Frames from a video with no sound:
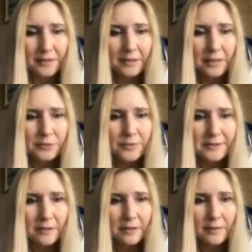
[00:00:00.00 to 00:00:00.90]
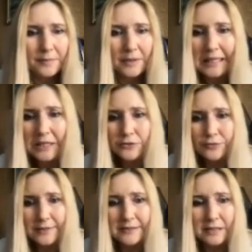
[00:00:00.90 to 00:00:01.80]
Here it was
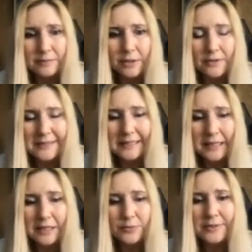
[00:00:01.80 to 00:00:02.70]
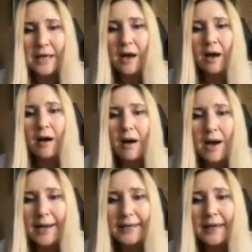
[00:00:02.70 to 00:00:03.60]
interesting, because here it was
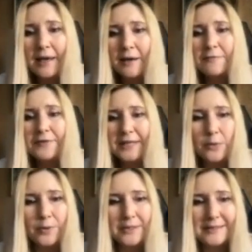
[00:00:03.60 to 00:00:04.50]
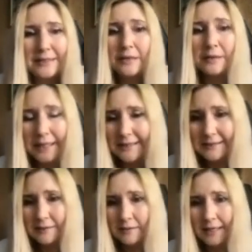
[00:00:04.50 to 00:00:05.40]
high frequency
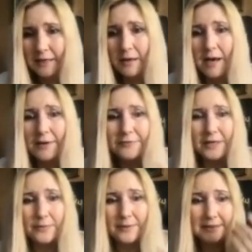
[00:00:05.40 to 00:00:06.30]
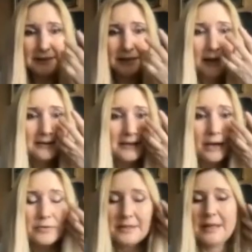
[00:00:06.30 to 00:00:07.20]
clicks, like high frequency
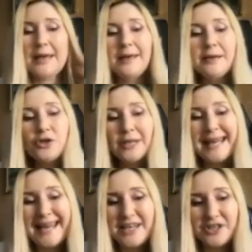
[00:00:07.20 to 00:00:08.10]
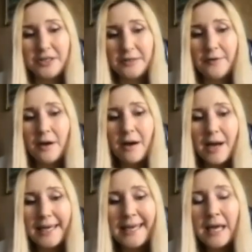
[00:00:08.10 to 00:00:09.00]
sounds, and adjective
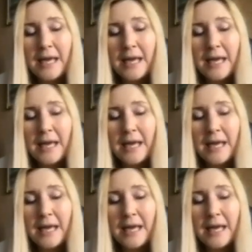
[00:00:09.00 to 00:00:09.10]
high